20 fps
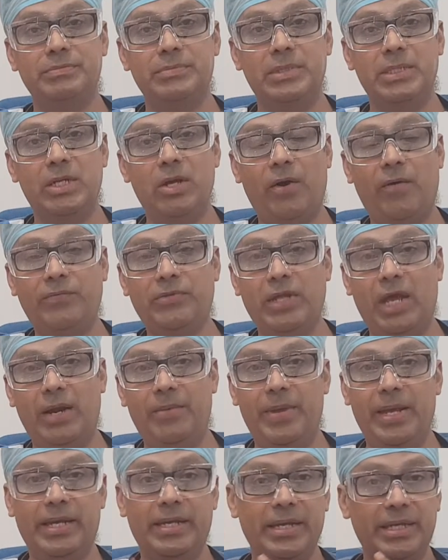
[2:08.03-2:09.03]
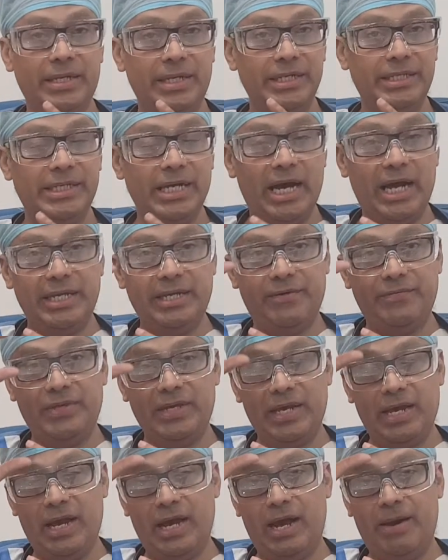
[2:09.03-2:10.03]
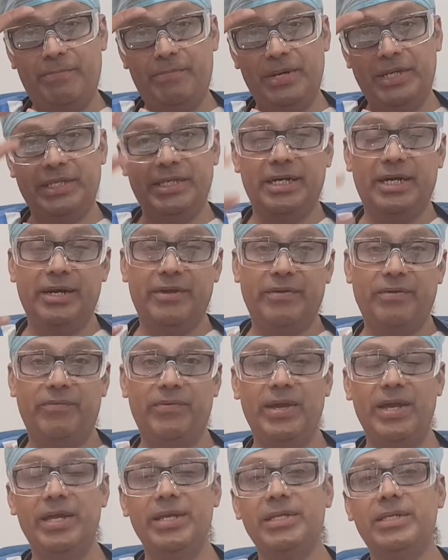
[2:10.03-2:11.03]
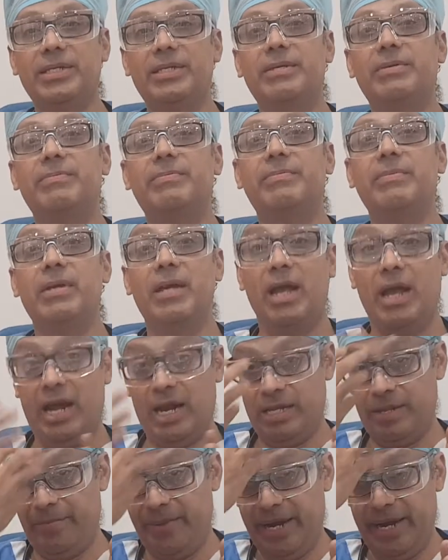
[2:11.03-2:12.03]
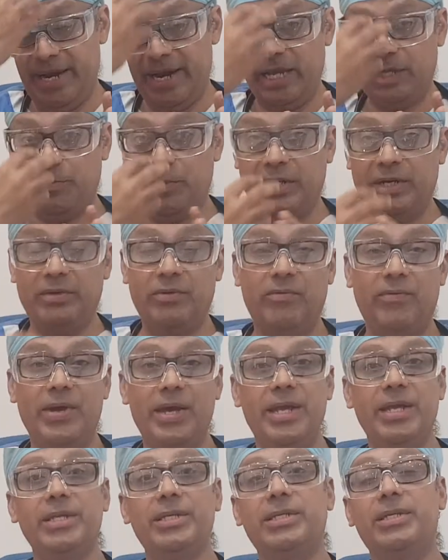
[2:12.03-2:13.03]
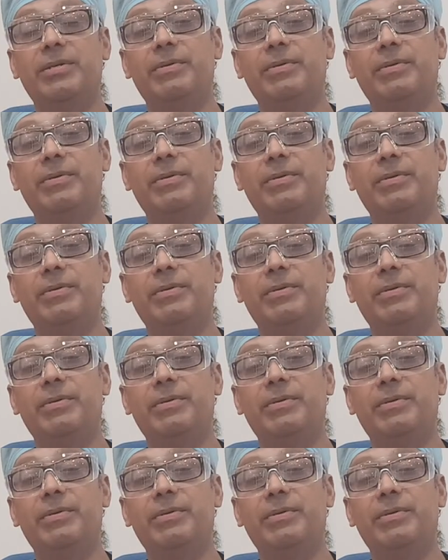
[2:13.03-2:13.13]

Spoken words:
The ophthalmic is in charge of the upper third of the face and the medial aspect of the face.